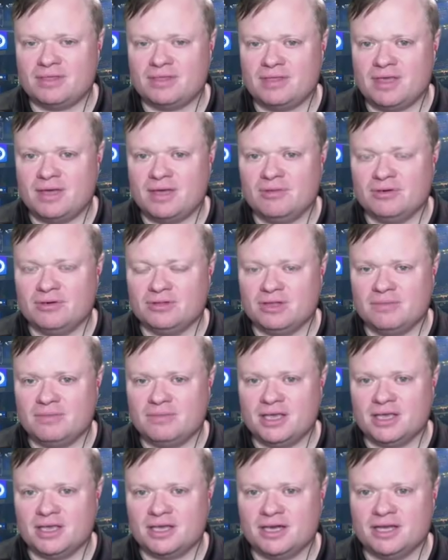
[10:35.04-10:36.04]
him only
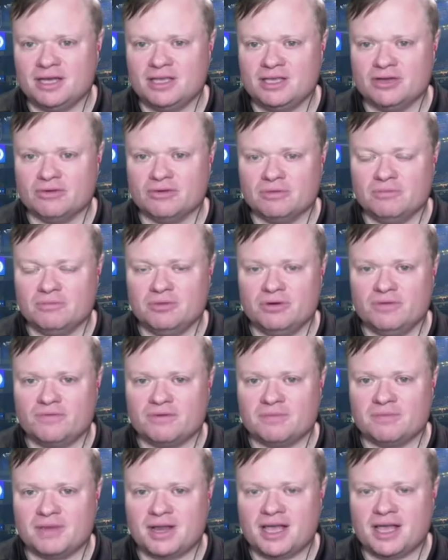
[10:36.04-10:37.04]
being a year removed
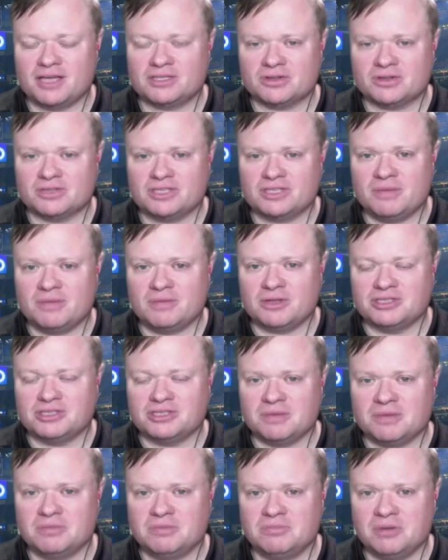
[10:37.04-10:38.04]
from a national
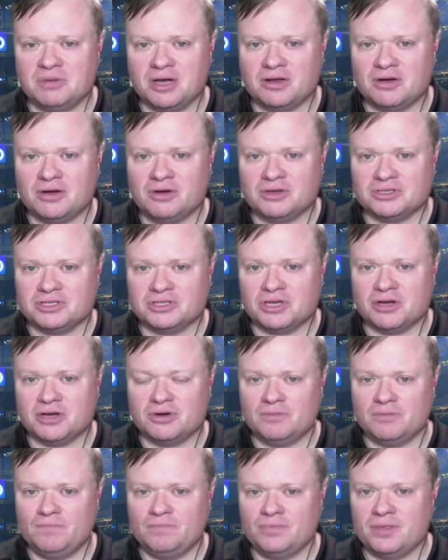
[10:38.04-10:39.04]
championship, but
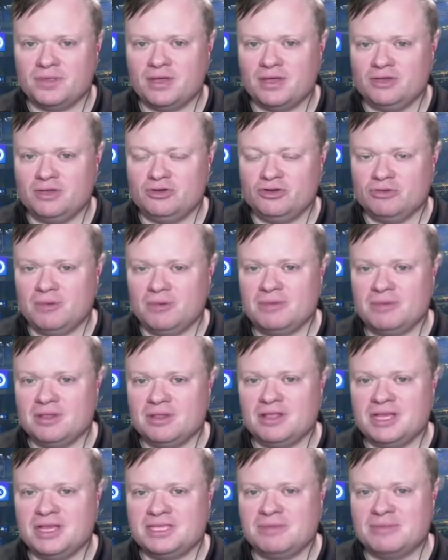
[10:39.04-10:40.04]
also, do you remember the
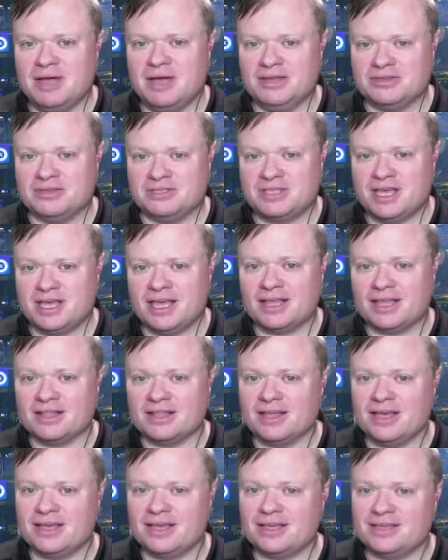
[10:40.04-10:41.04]
Les Miles thing?
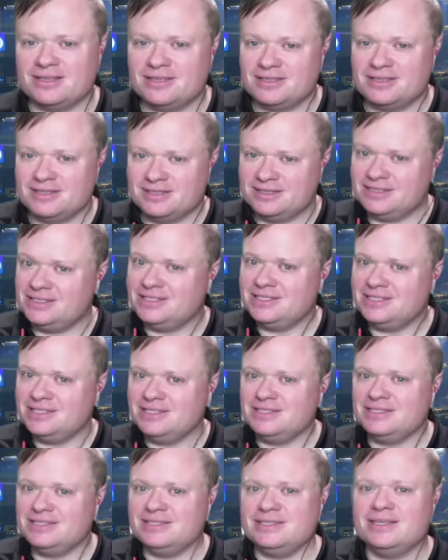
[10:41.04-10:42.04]
Like,
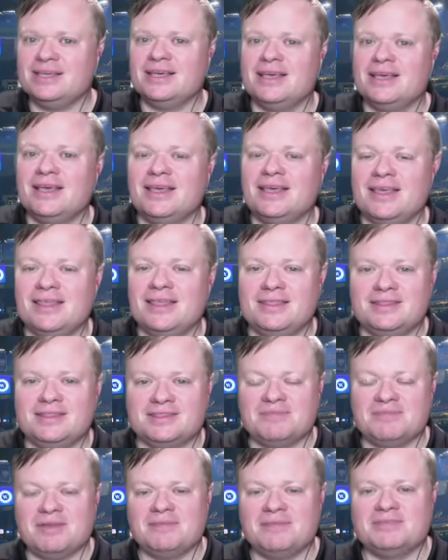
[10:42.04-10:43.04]
yeah,
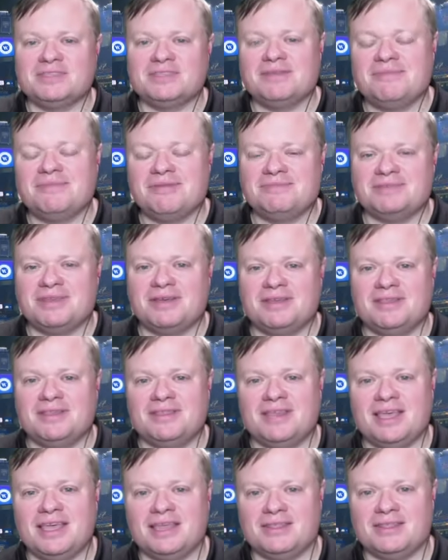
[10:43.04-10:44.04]
sometimes sometimes they
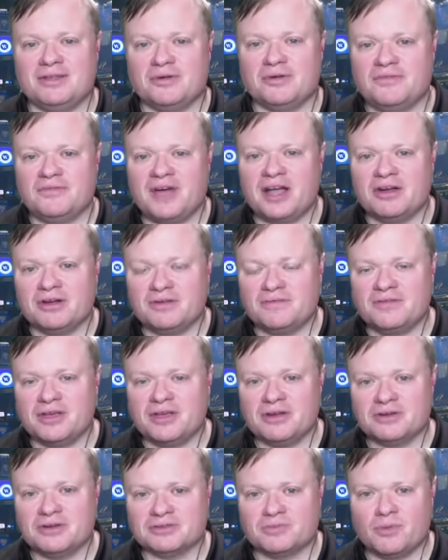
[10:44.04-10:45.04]
they get their fire and
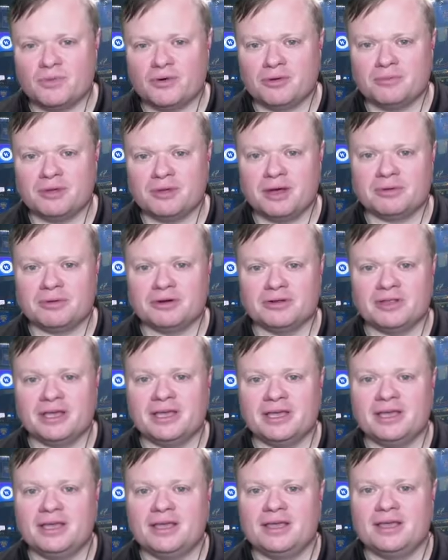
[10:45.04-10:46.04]
fingers warmed up
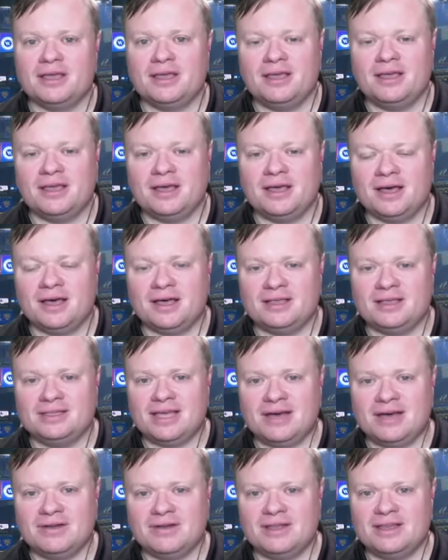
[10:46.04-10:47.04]
early uh,
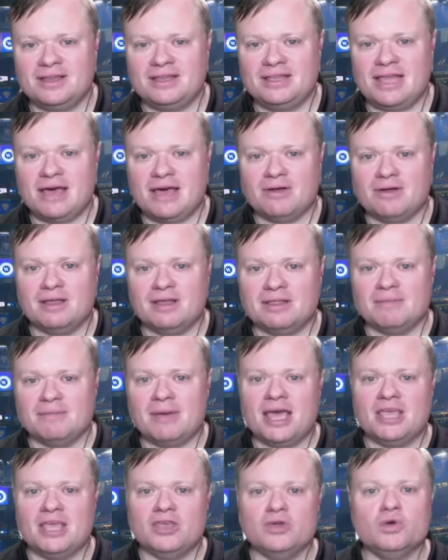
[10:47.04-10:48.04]
down down on the
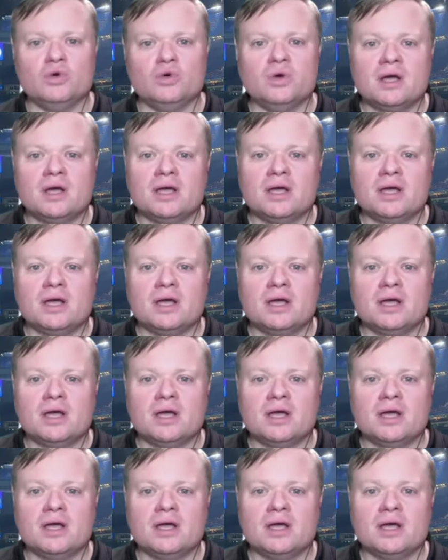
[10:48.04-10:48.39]
bayou